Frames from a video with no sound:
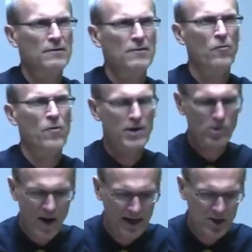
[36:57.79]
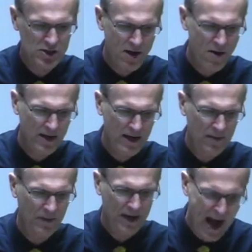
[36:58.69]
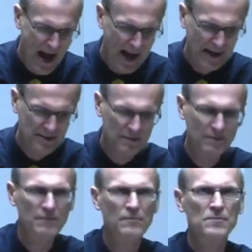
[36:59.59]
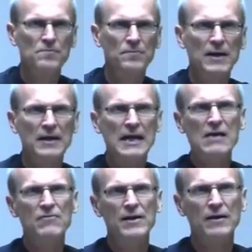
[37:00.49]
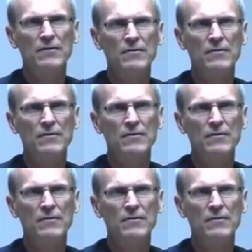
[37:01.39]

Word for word: Wonder why he started in the night, in the evening.